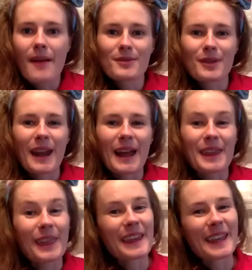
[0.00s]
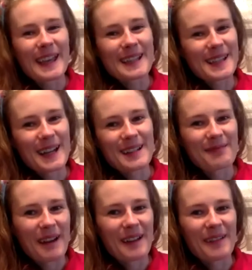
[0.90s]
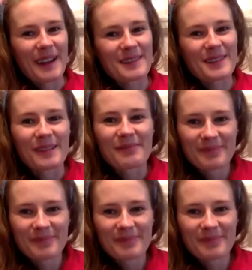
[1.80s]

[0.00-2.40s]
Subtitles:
So I like the thinking side of my event too.